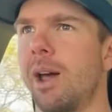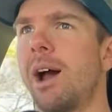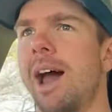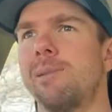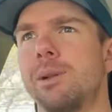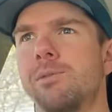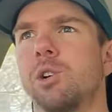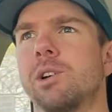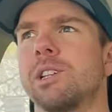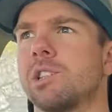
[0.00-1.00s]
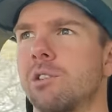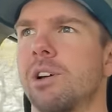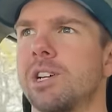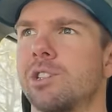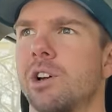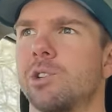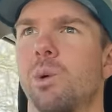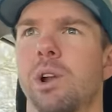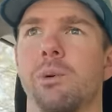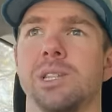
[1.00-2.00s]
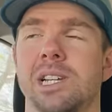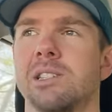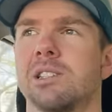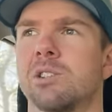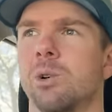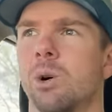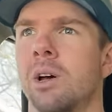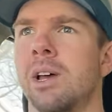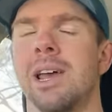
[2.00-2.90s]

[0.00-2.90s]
Now, I had a bit of a look into the research when I was in store.